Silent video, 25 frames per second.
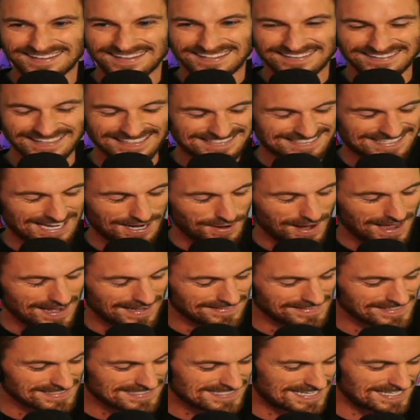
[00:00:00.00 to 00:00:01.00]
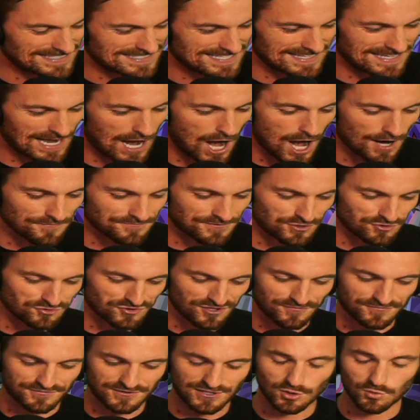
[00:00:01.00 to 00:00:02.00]
Let's go ahead and let's get to the offer
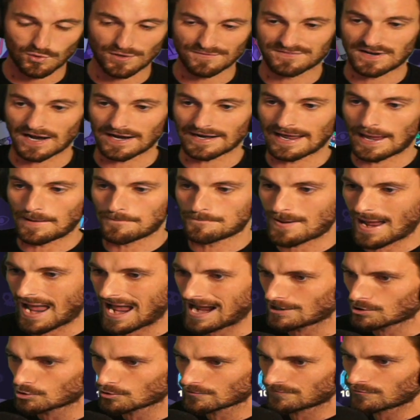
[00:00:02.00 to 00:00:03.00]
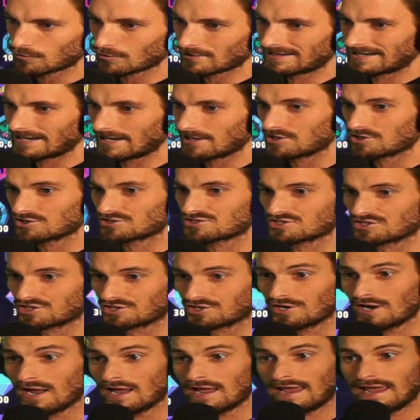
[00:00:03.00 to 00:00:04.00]
review. We've got a powerful
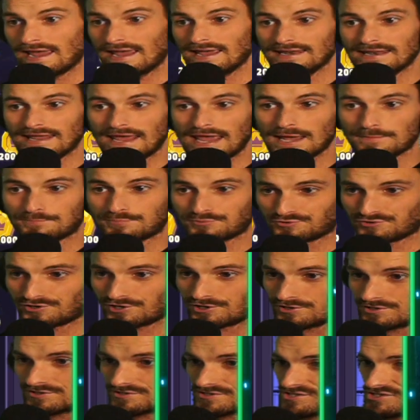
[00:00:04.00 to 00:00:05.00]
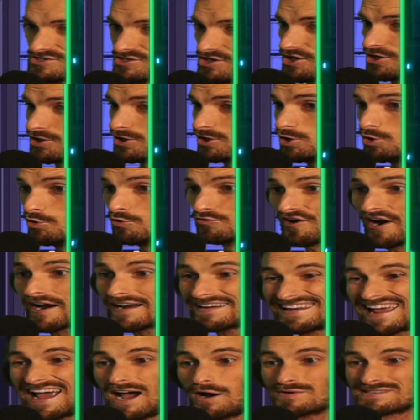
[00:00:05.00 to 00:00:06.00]
character in Emperor Zurg, who right
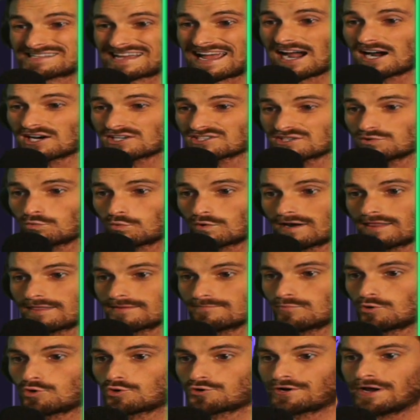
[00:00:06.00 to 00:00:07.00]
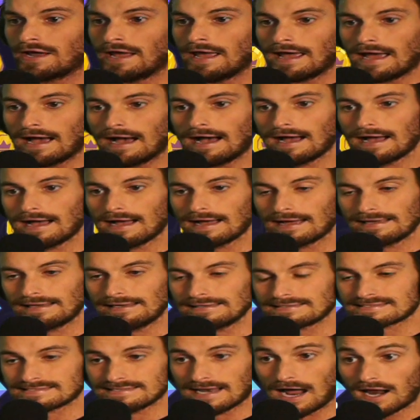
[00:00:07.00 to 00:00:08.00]
now is actually one of the more uh,
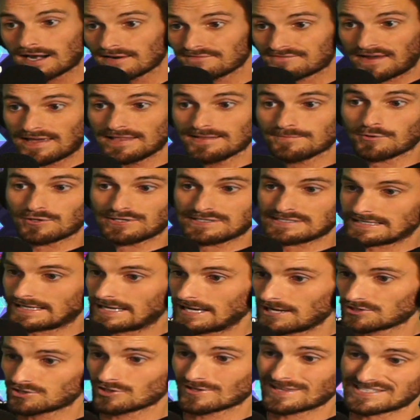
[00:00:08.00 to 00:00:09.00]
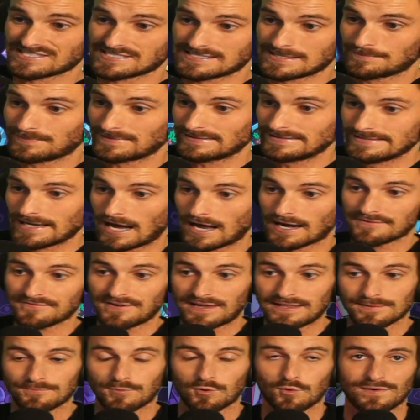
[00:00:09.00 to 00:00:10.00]
he's not available. He's a character that's simply not
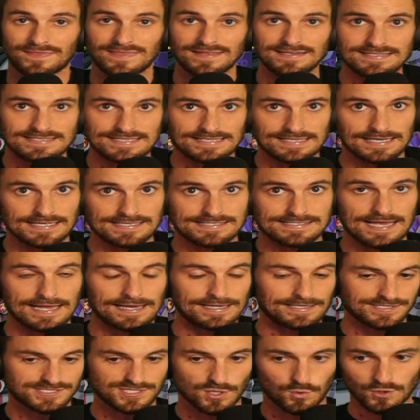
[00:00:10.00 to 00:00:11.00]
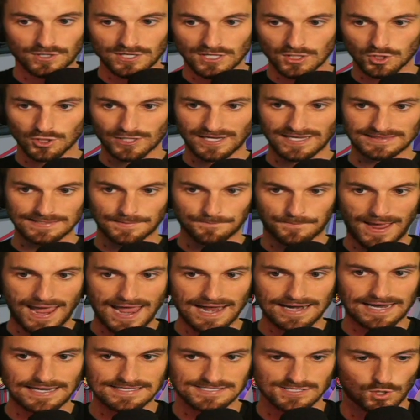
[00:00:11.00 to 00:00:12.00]
available within DSA. And so we're going to look at the
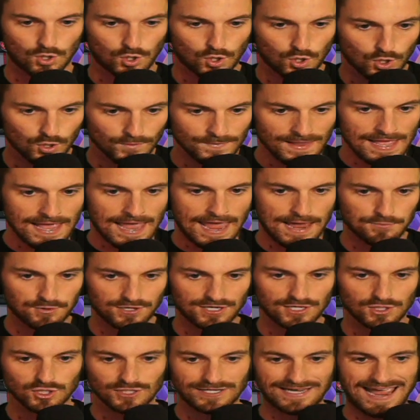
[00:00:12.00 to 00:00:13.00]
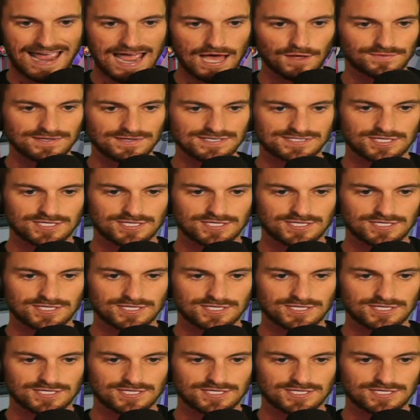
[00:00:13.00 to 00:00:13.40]
pack as a whole, and we're going to look at how this